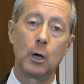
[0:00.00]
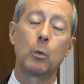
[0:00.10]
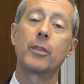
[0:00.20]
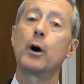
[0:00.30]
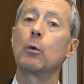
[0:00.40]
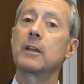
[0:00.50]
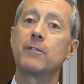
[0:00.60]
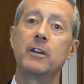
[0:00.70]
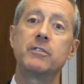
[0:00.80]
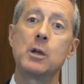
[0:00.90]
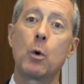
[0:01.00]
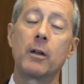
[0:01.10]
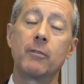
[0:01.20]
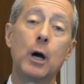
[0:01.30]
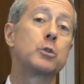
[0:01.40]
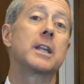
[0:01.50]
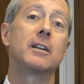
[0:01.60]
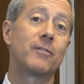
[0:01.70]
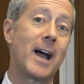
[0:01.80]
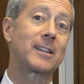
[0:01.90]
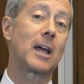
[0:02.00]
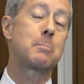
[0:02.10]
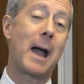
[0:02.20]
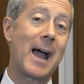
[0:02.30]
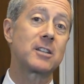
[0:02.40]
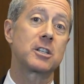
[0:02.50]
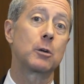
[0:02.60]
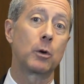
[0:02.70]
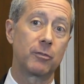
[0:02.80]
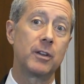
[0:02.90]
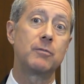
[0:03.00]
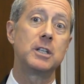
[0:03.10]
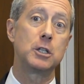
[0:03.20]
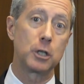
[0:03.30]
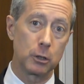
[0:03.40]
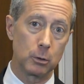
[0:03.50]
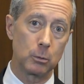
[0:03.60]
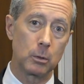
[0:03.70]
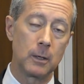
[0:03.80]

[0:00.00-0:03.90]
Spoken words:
with only 51 votes, and in fact, they passed it with 52.